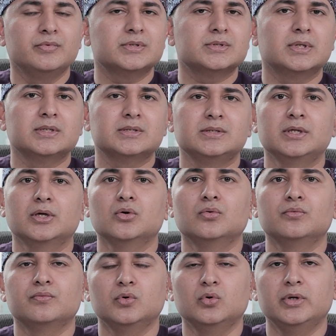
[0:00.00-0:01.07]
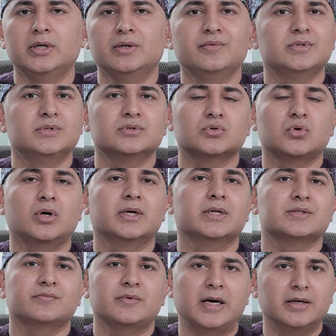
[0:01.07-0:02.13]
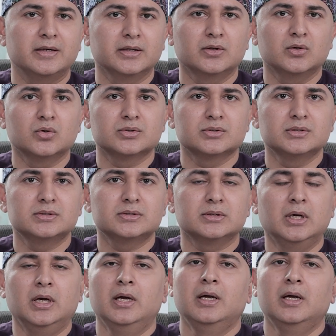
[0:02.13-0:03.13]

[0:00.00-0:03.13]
viscous yellow fluid which is called as fat necrosis.